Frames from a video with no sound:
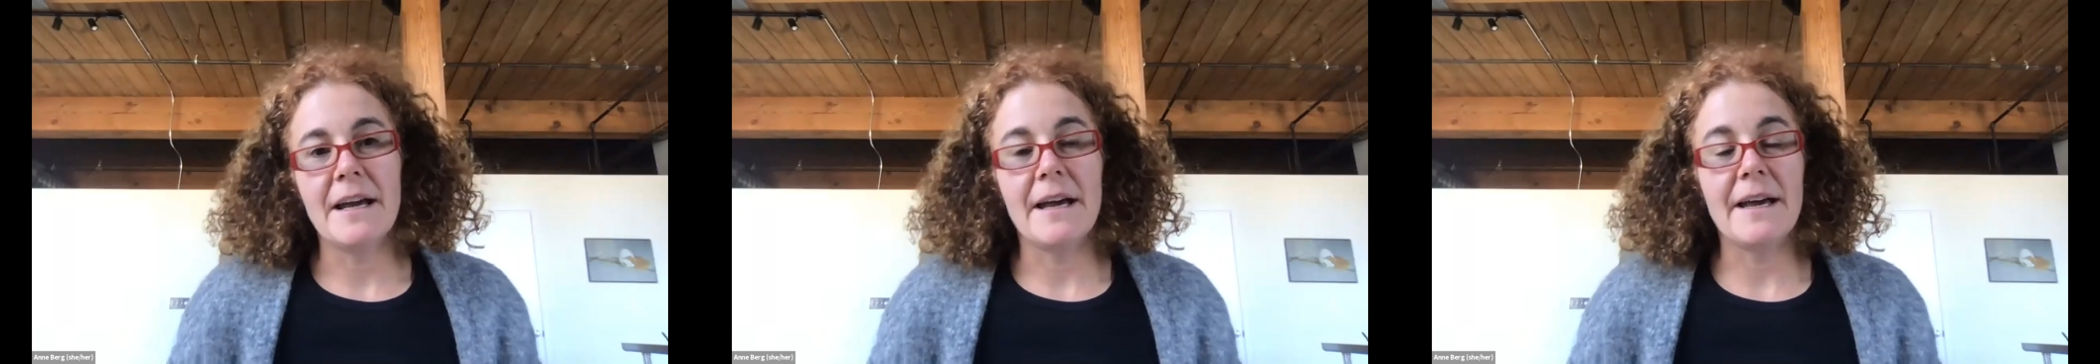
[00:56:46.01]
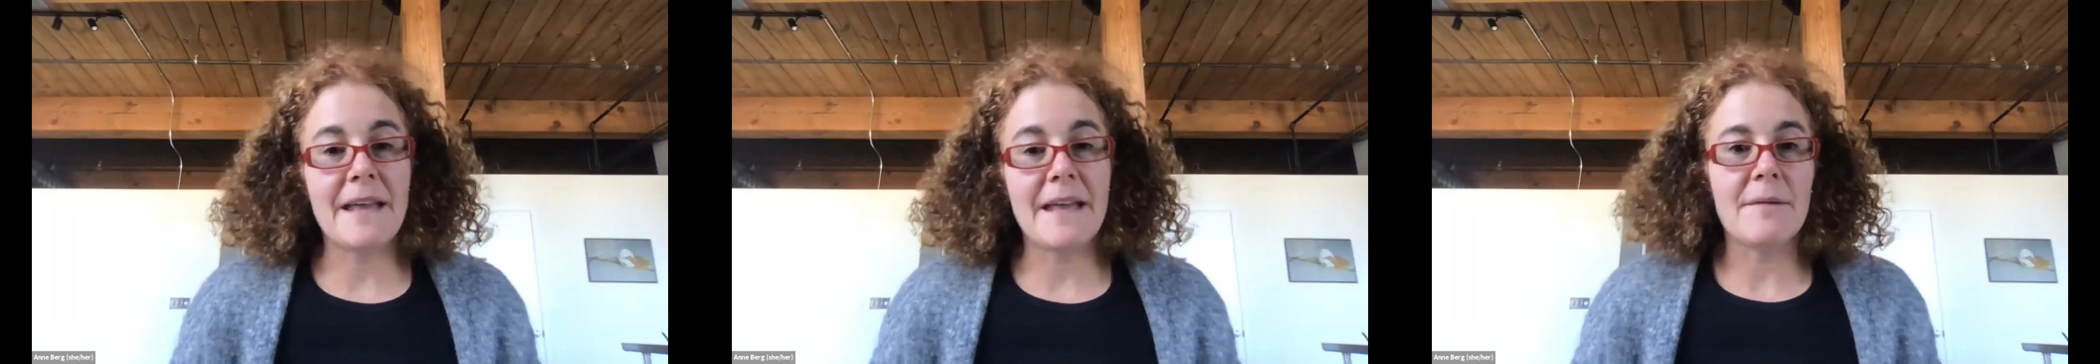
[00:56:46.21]

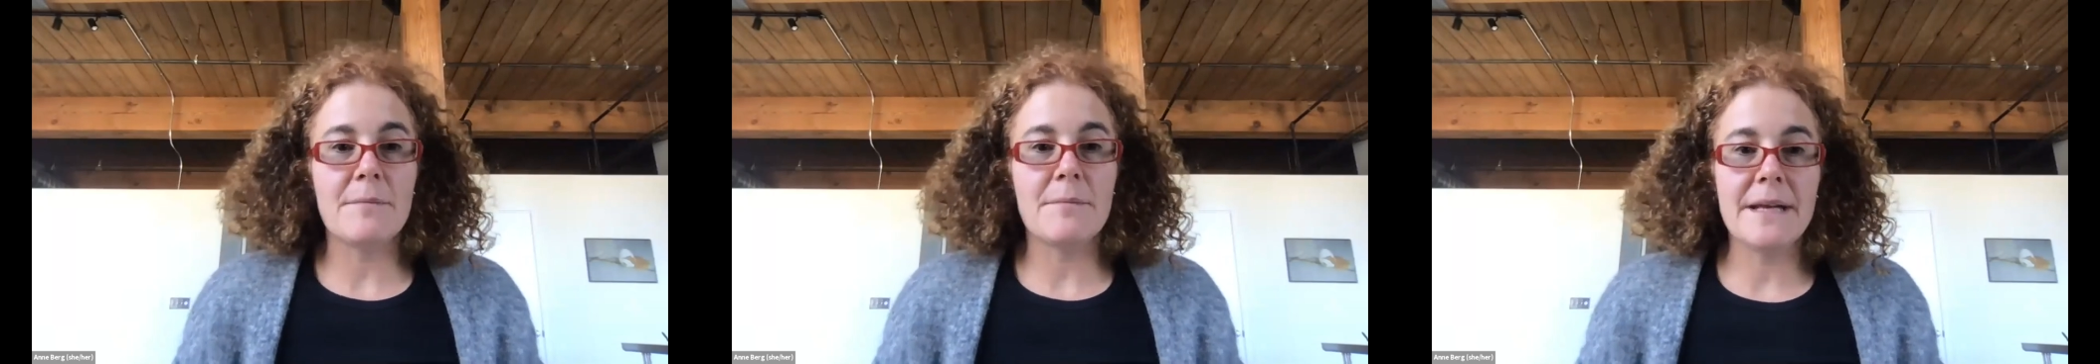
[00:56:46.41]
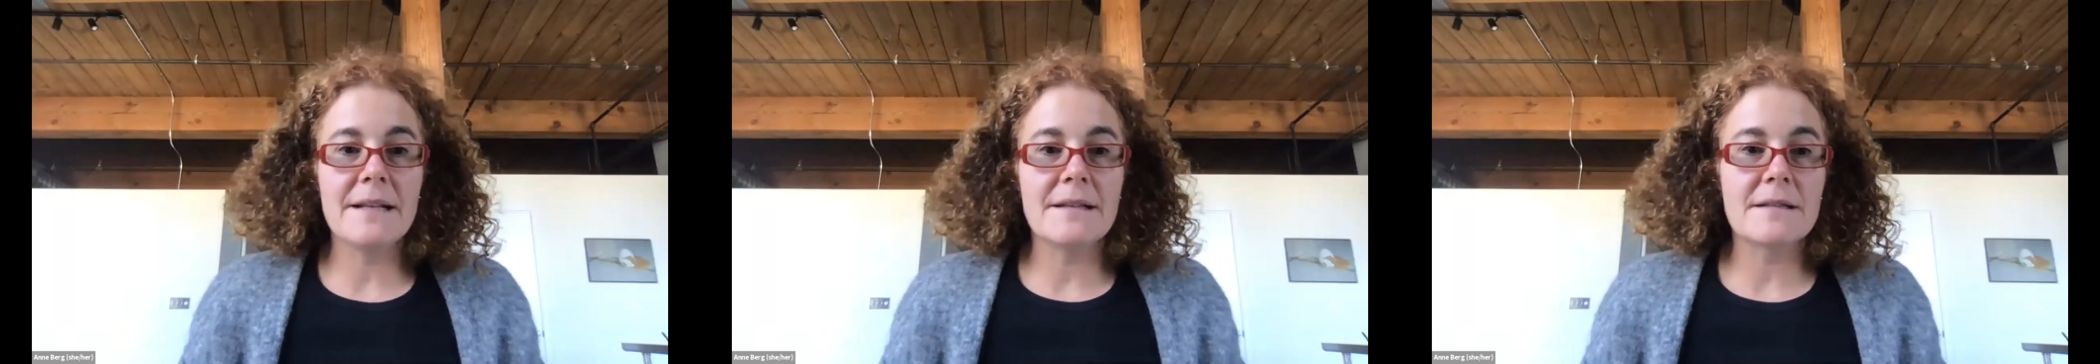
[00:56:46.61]
And that
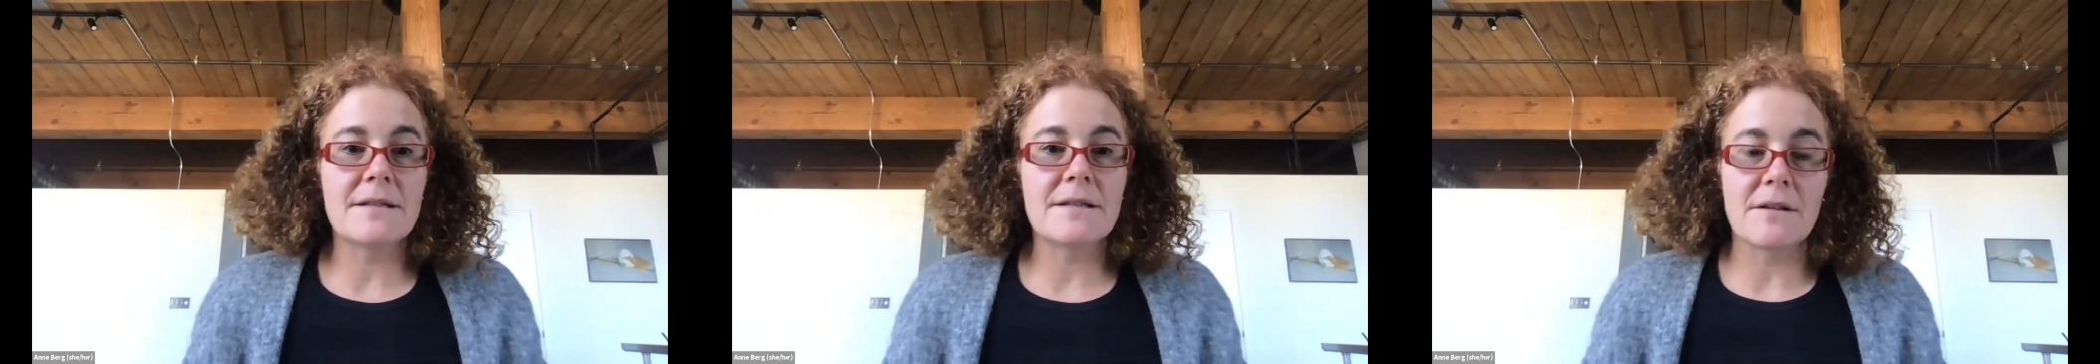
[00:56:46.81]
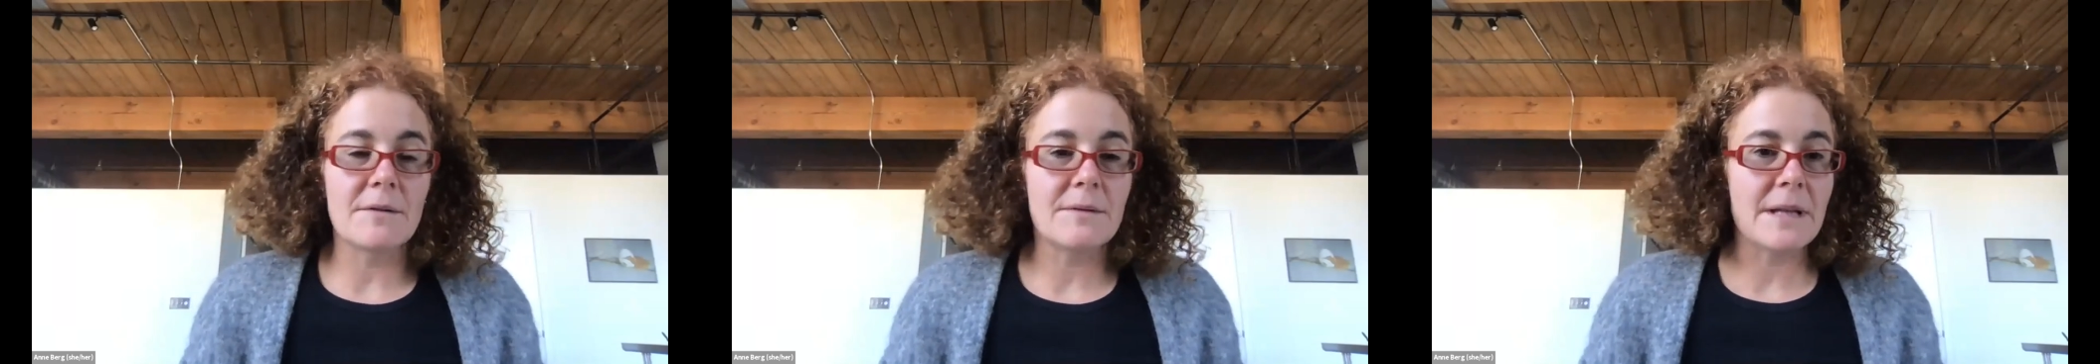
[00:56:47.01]
means,
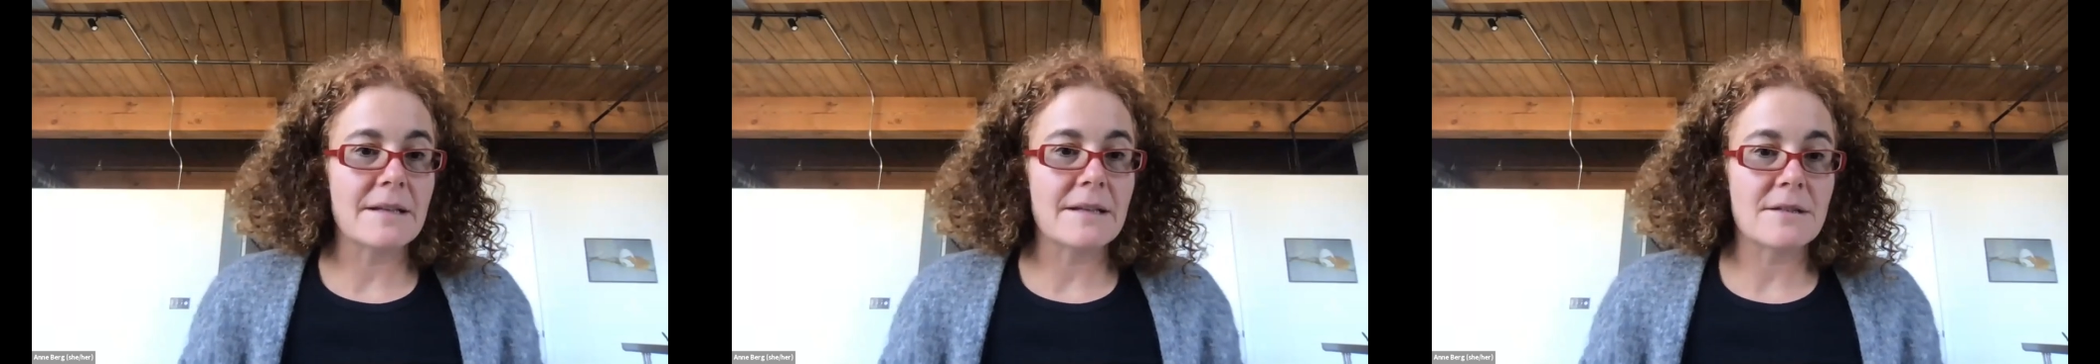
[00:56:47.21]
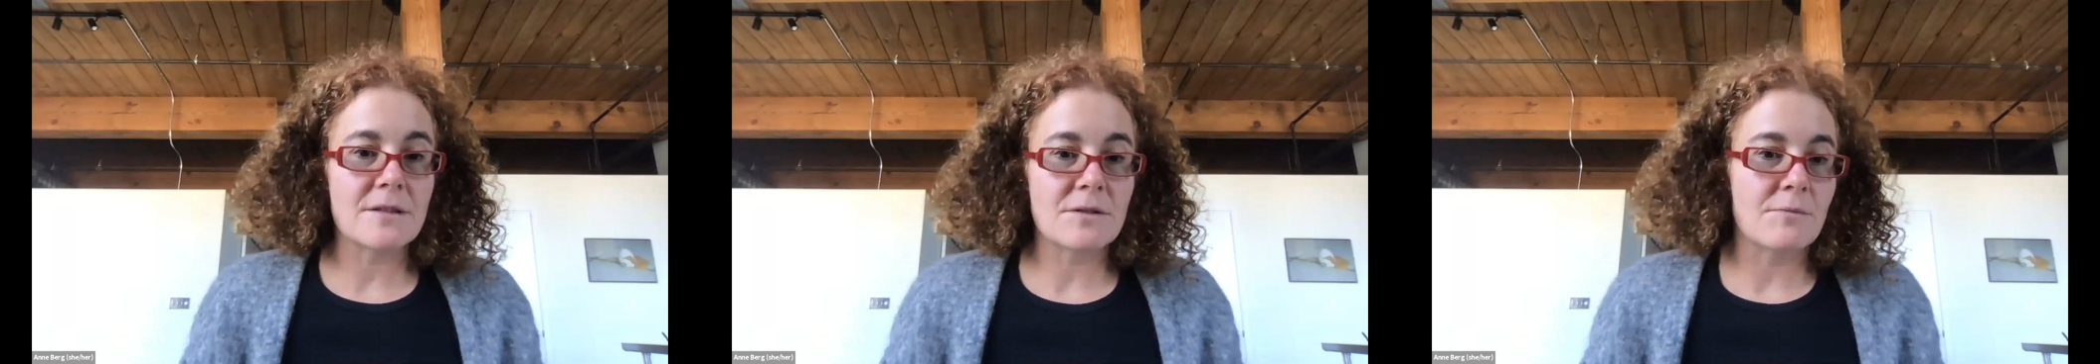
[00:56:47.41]
you know,
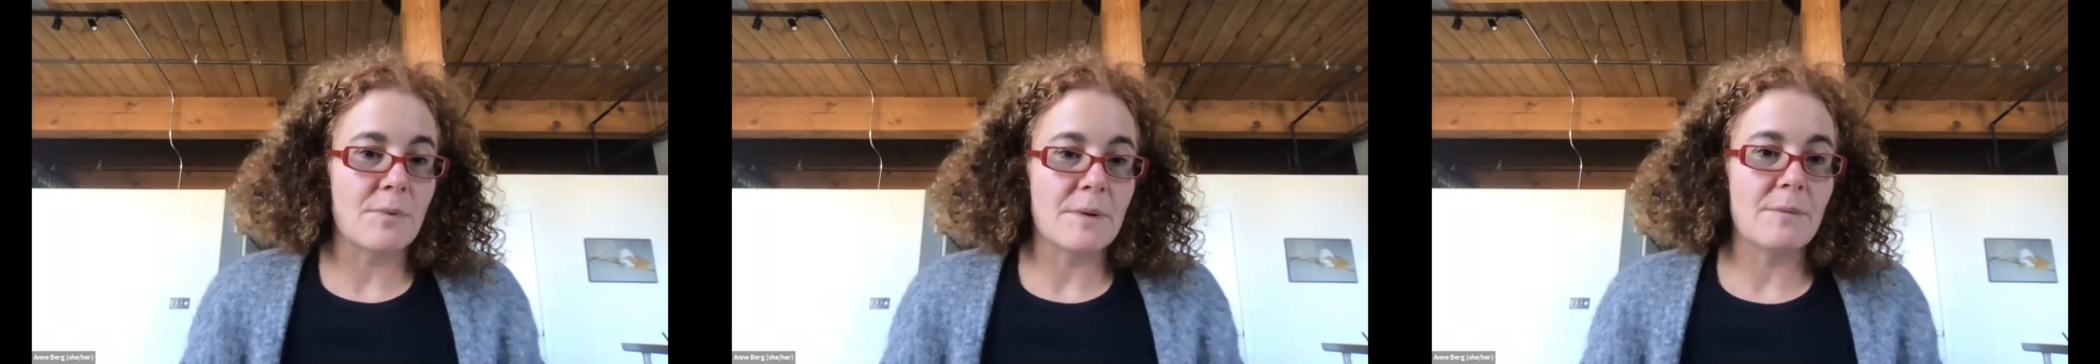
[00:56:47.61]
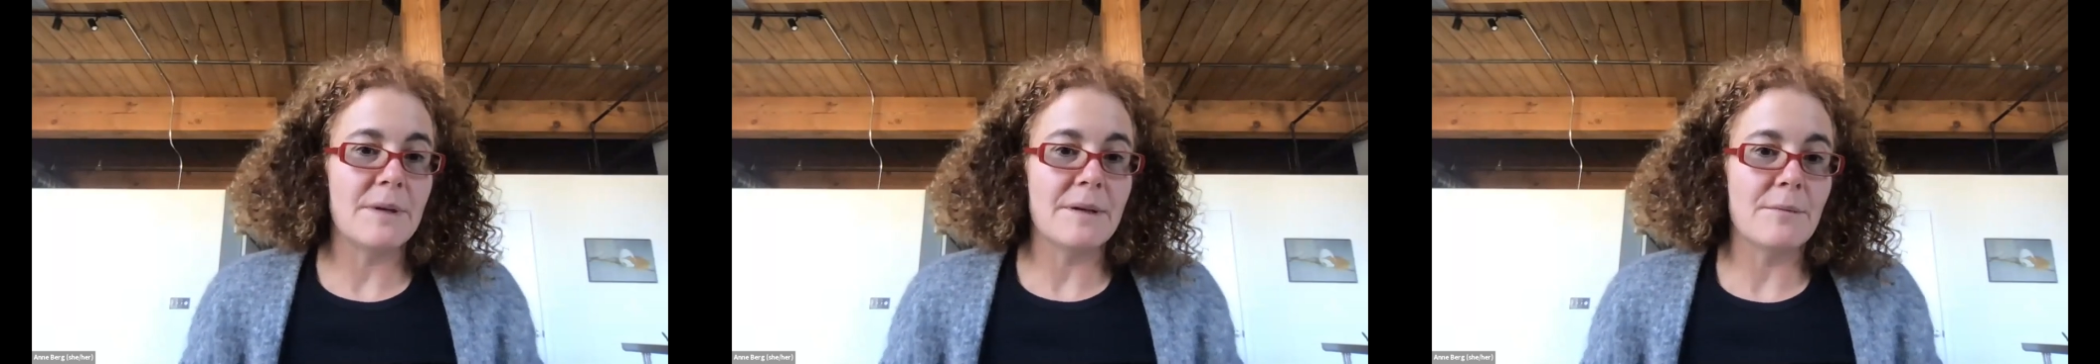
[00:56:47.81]

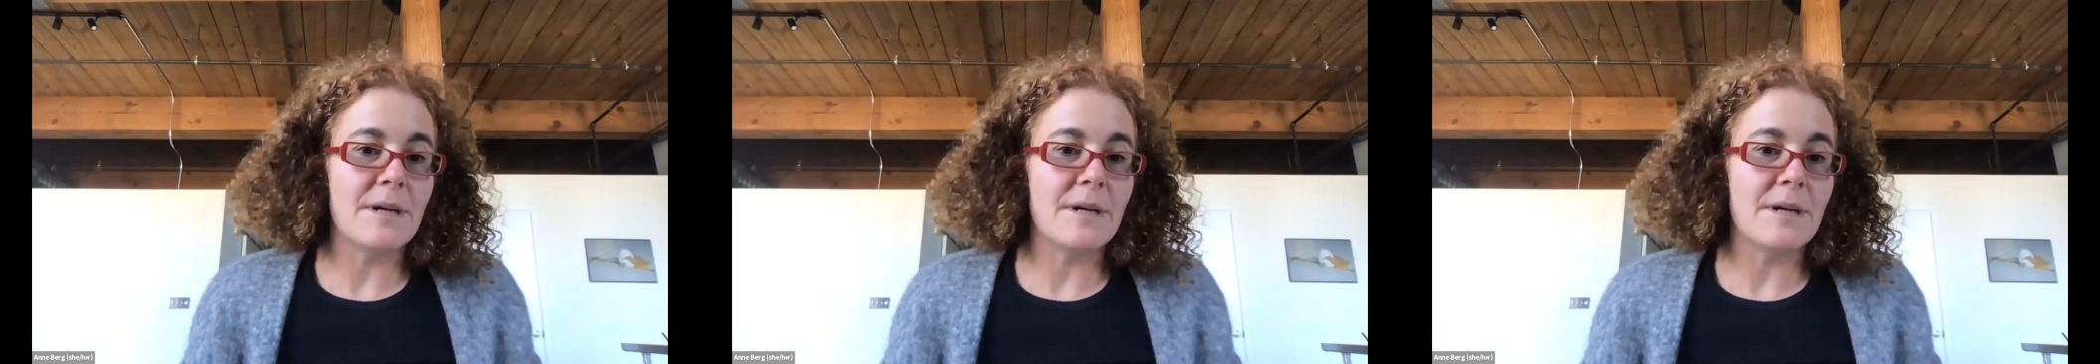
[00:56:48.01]
we